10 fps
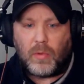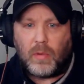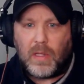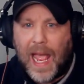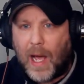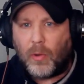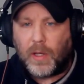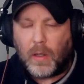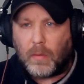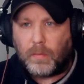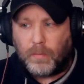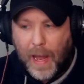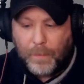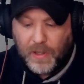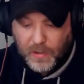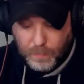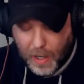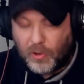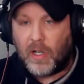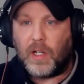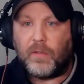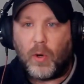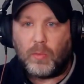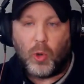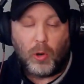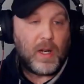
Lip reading: now the map is mounted onto foam core.